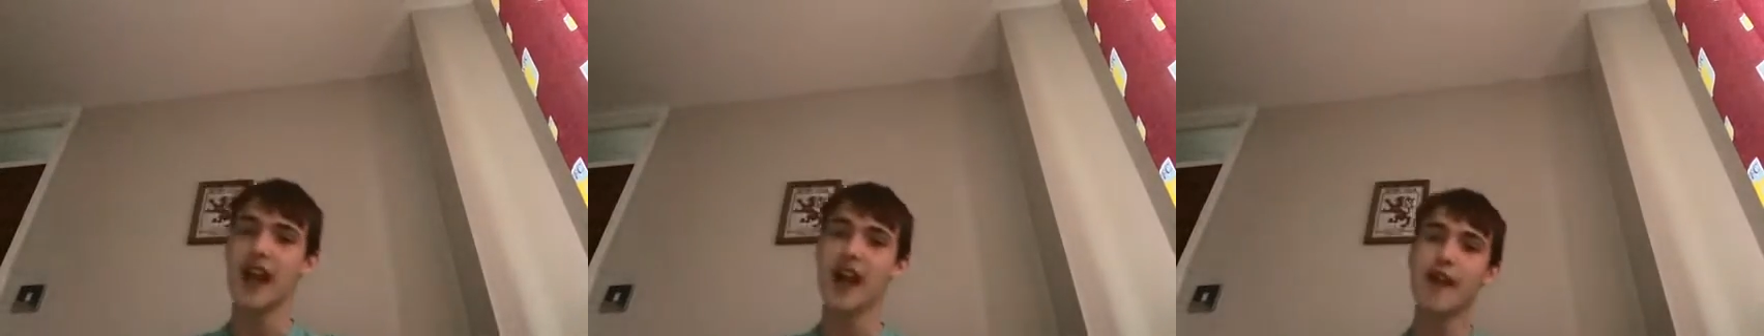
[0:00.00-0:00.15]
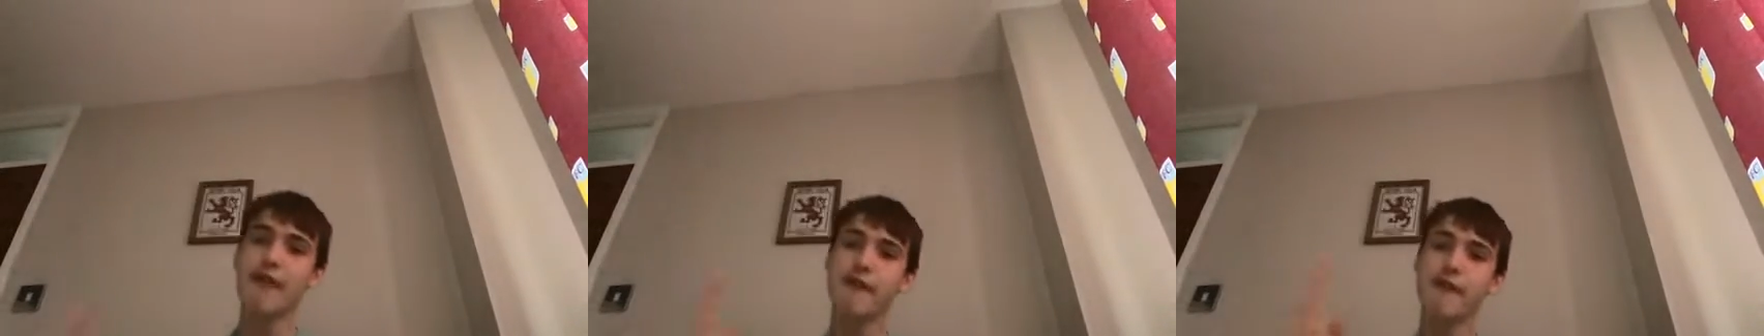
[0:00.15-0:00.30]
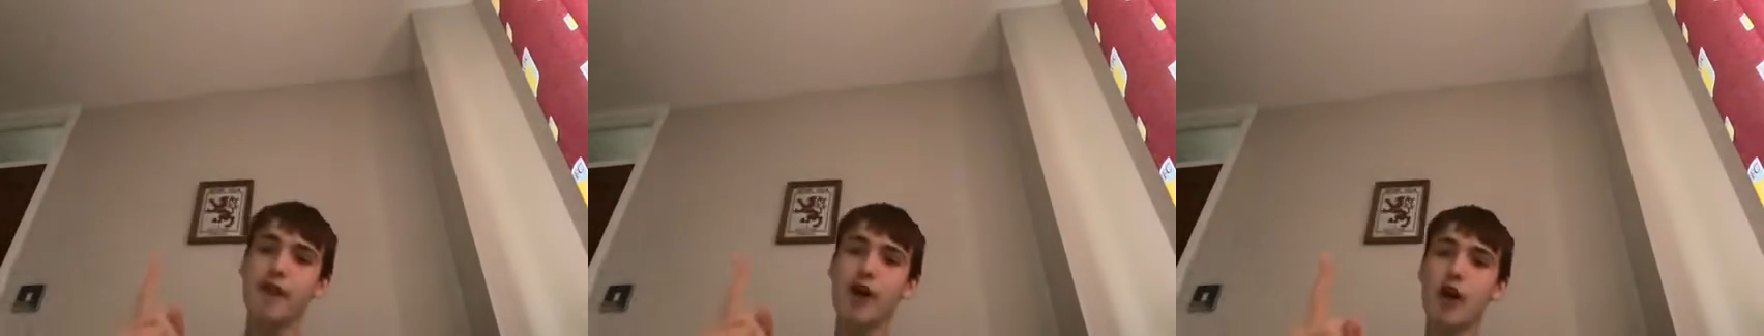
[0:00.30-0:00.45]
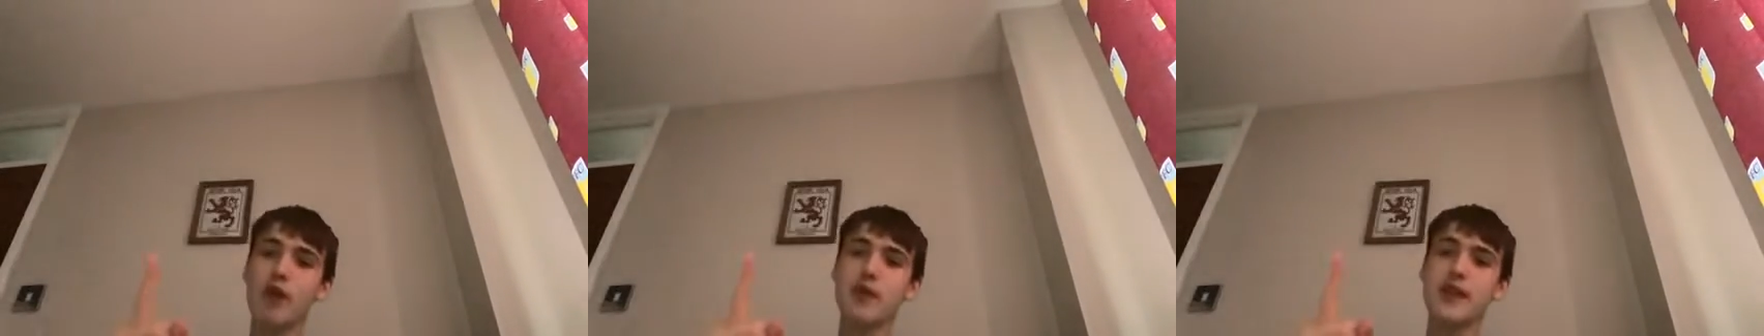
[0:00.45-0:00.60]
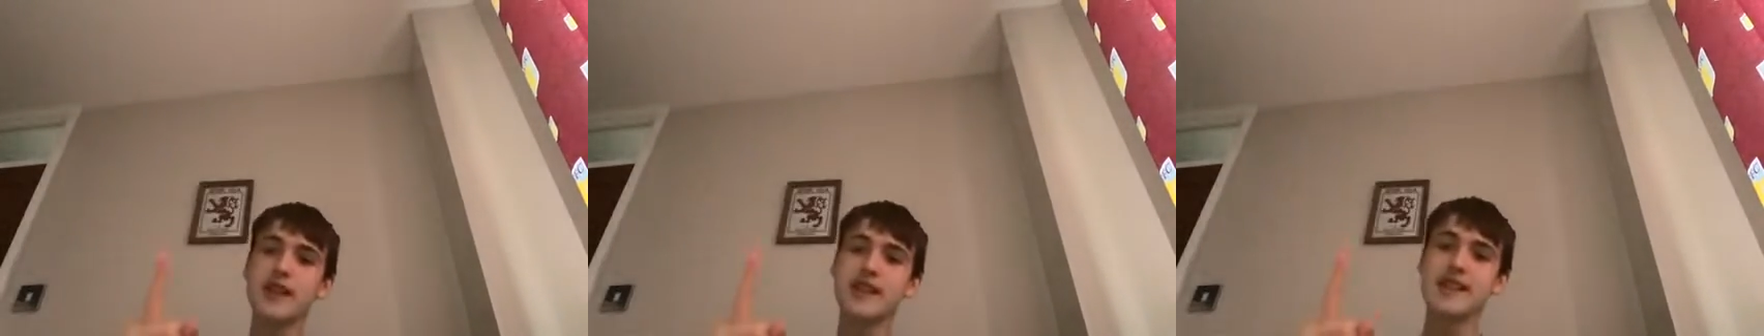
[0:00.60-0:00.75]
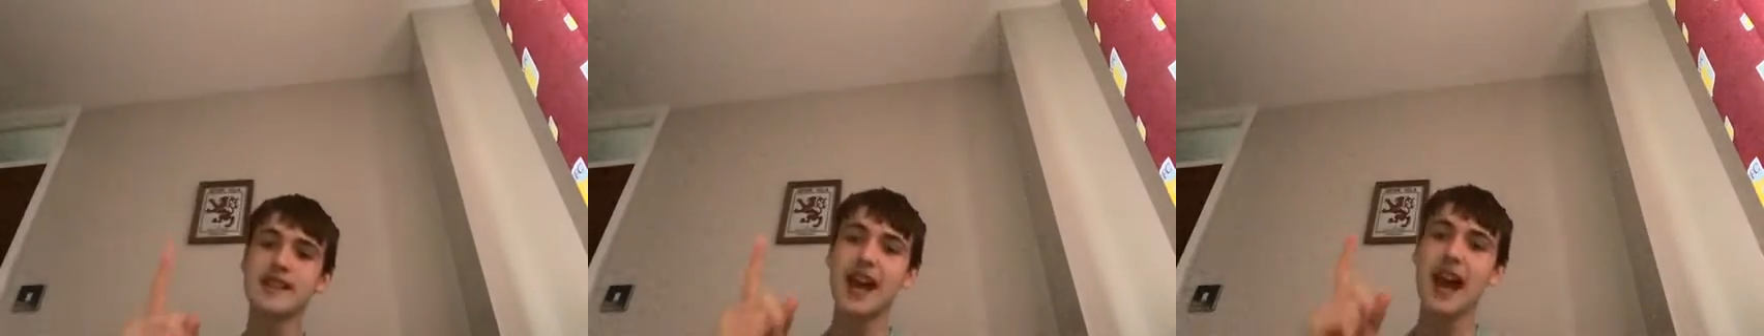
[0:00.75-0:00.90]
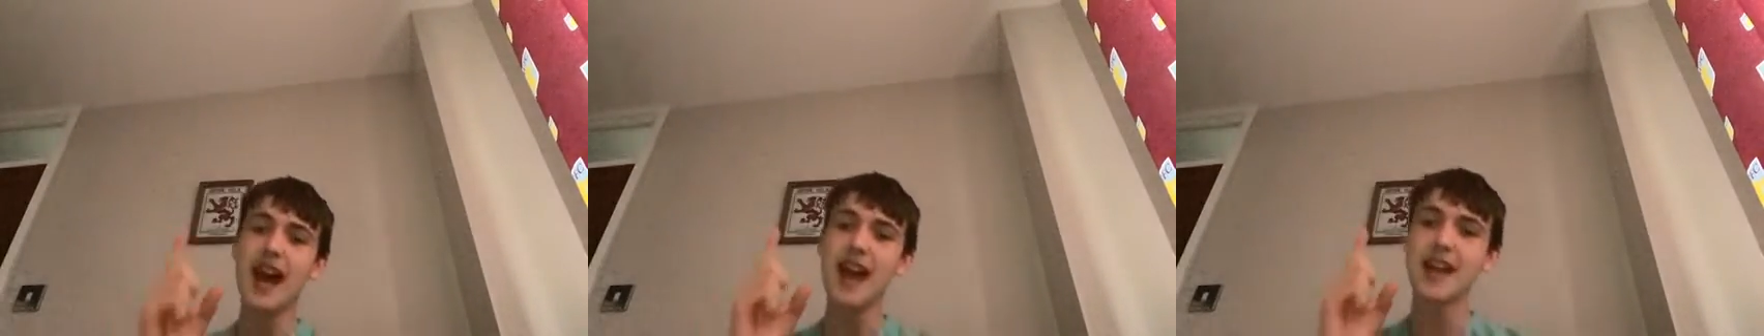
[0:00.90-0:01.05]
And
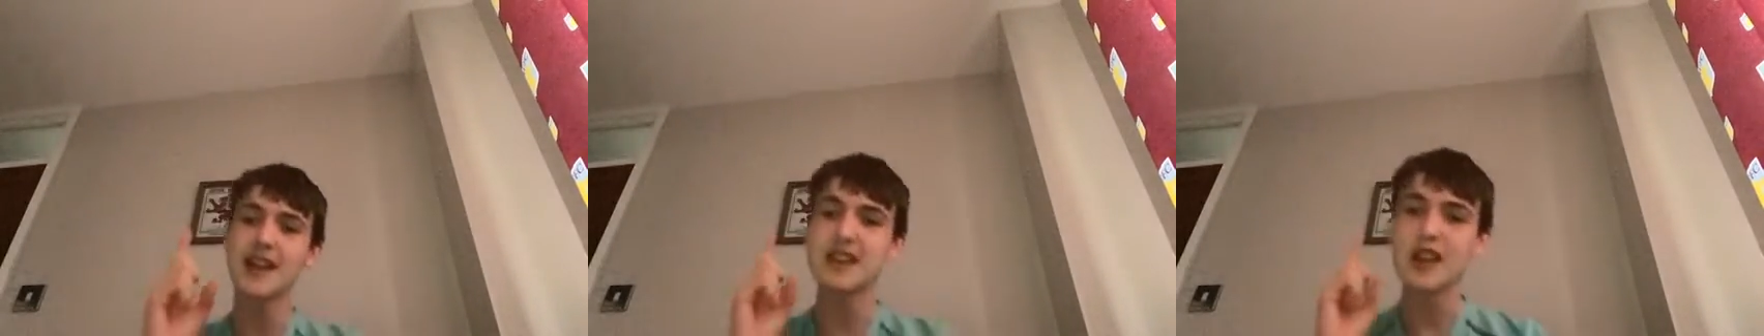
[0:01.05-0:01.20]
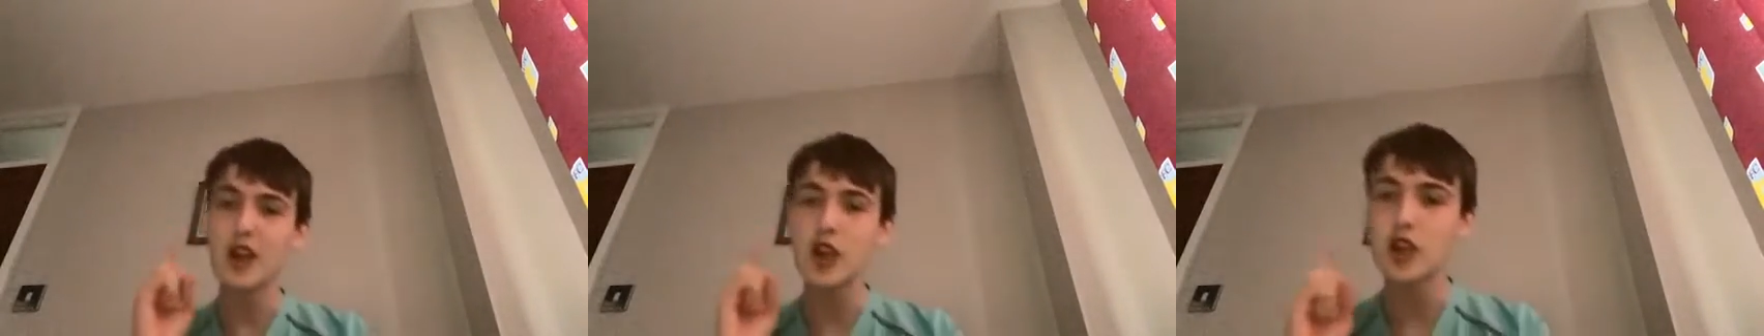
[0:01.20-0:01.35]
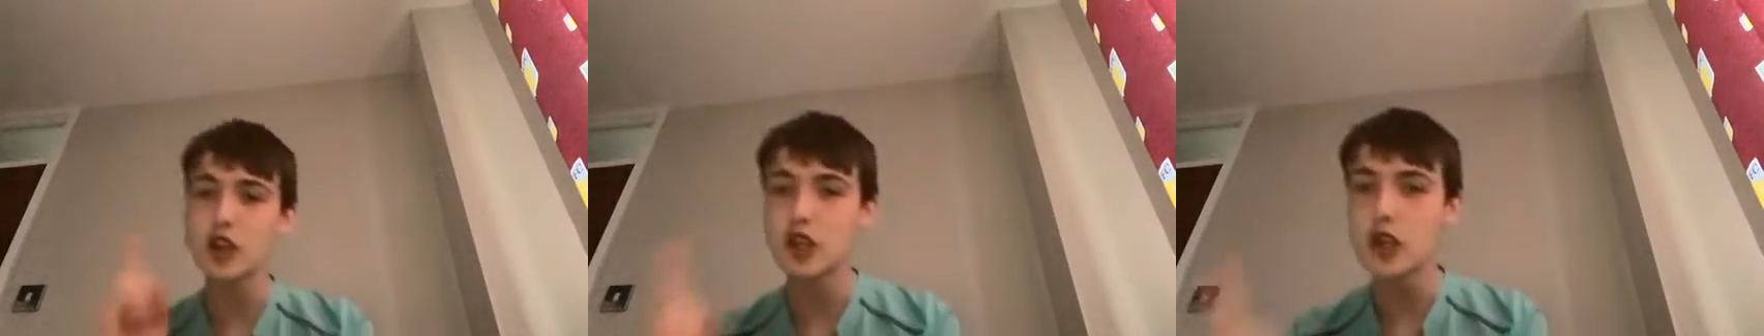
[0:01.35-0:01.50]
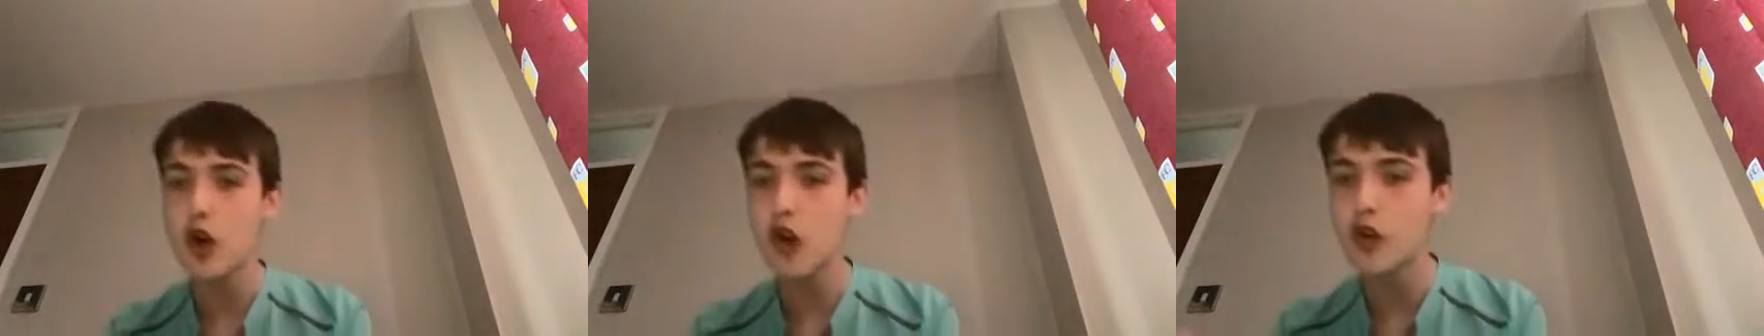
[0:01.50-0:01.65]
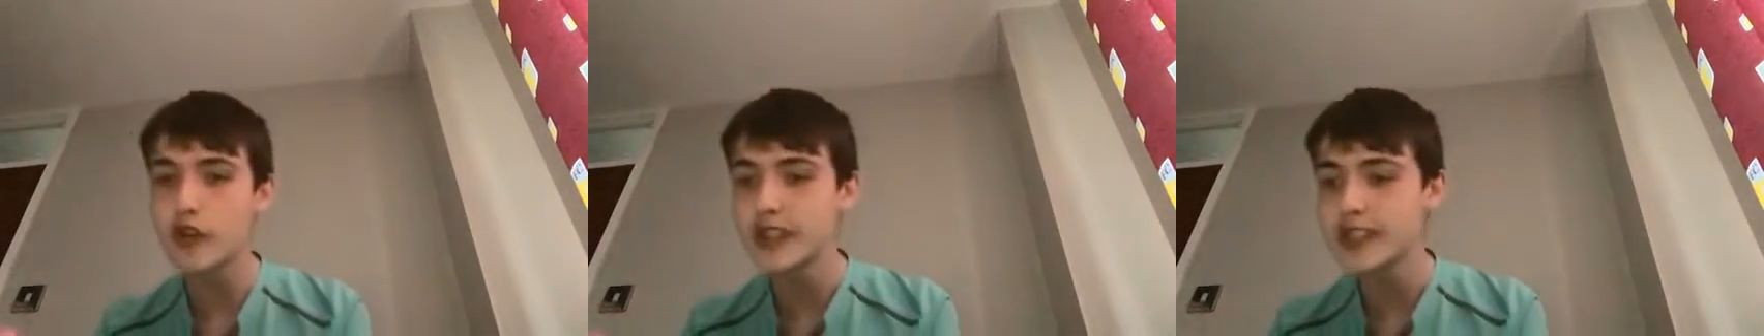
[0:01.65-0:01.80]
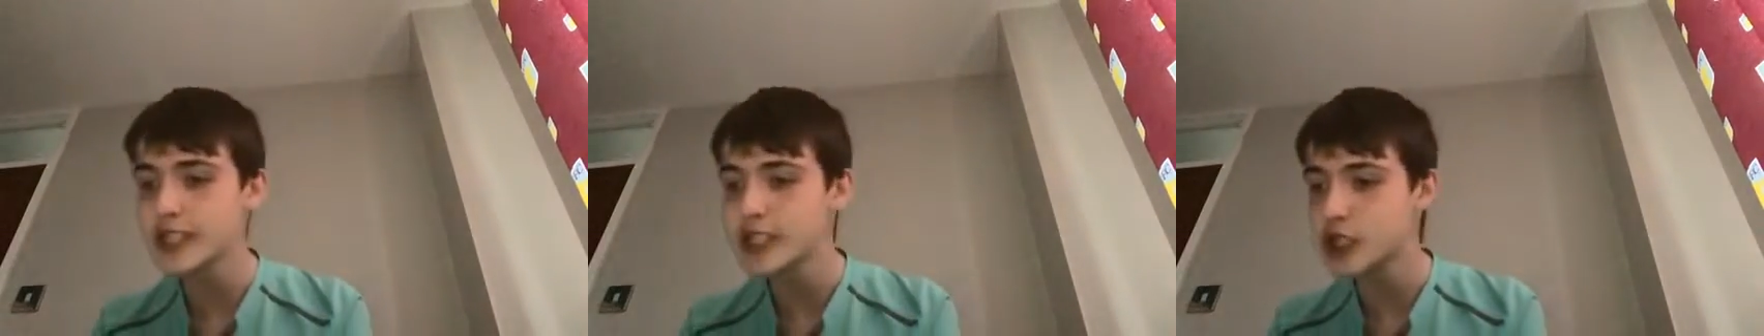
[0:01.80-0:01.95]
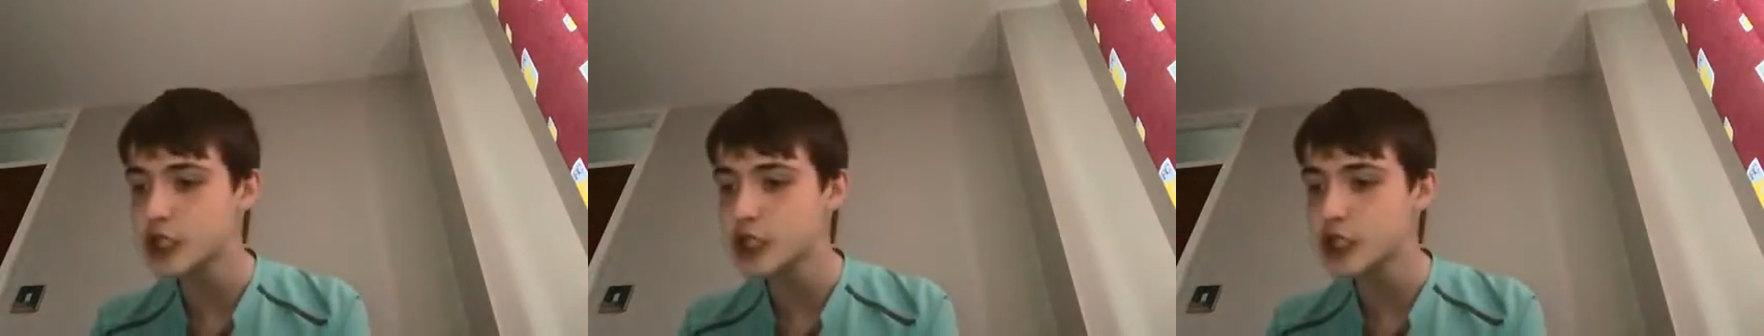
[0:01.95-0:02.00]
Forrest had 9